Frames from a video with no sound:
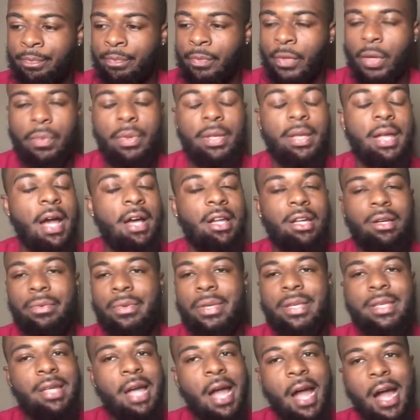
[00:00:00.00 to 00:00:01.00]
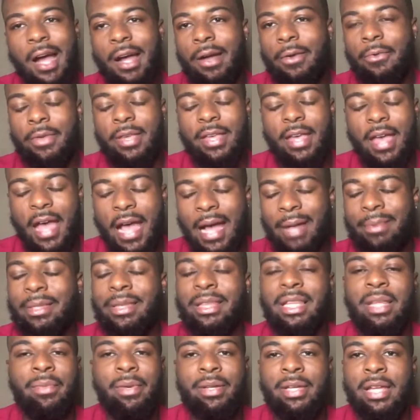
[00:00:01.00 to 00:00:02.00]
We have to
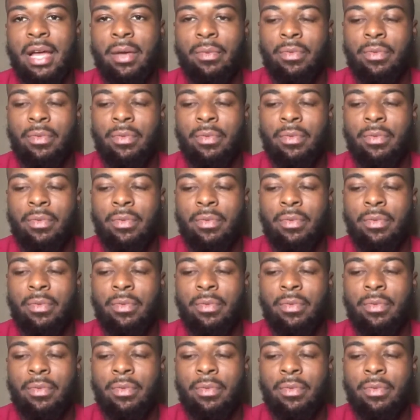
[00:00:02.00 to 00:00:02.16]
limit that.